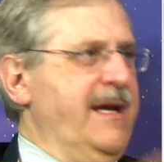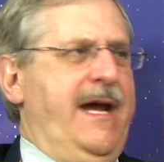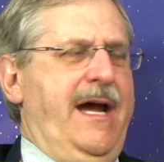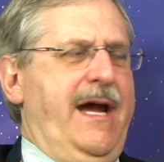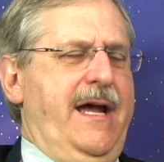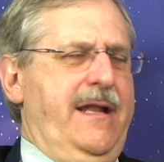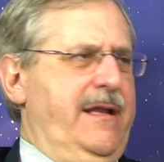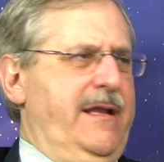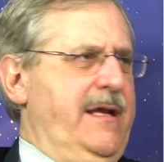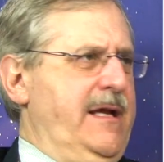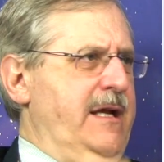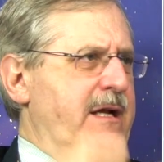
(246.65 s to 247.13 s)

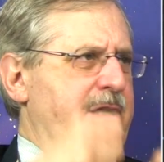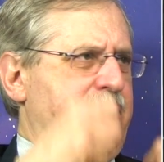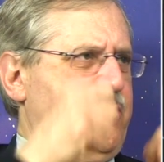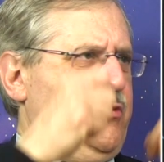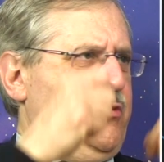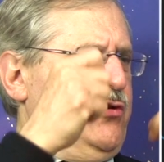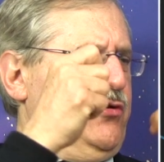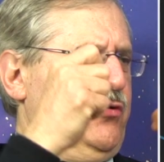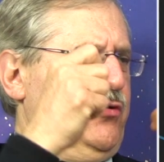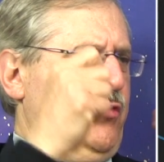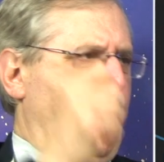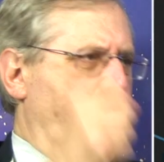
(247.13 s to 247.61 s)
and the
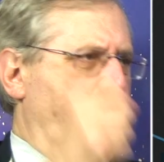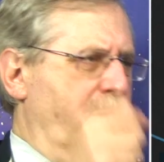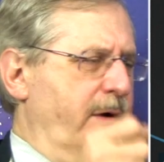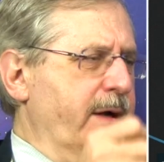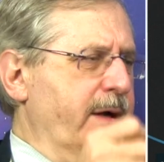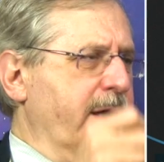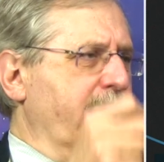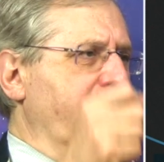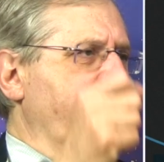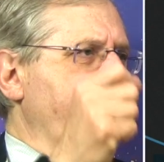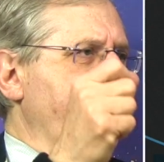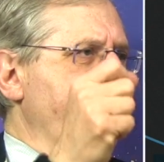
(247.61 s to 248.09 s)

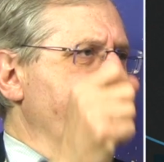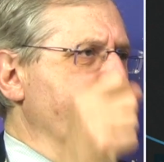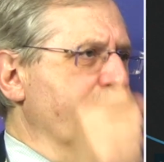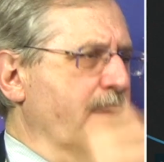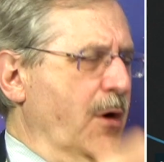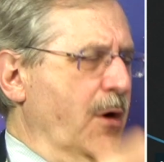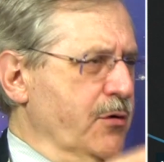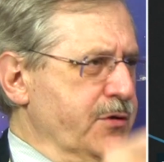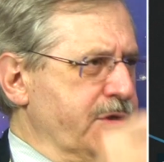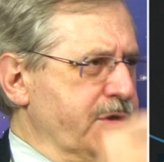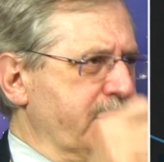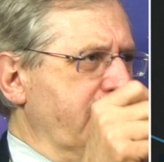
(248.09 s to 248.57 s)
historically
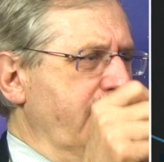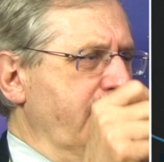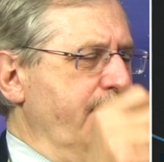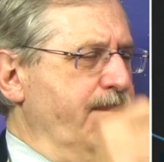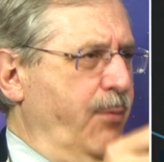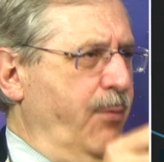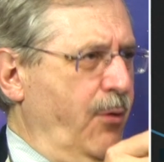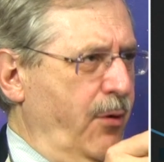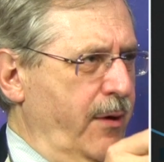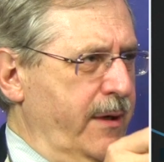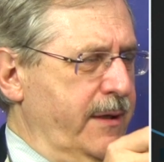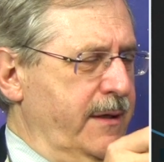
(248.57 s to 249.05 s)
most
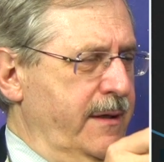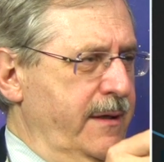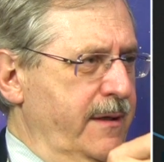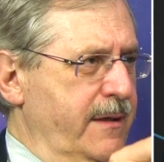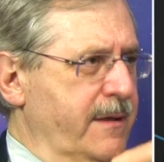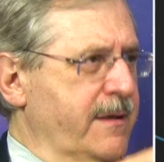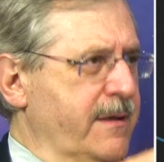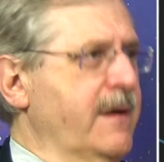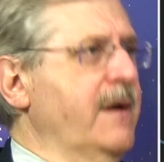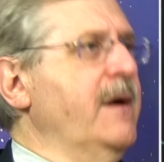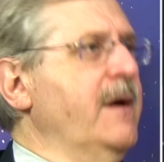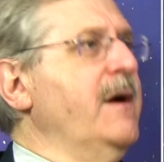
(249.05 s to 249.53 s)

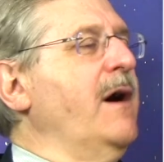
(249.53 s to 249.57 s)
important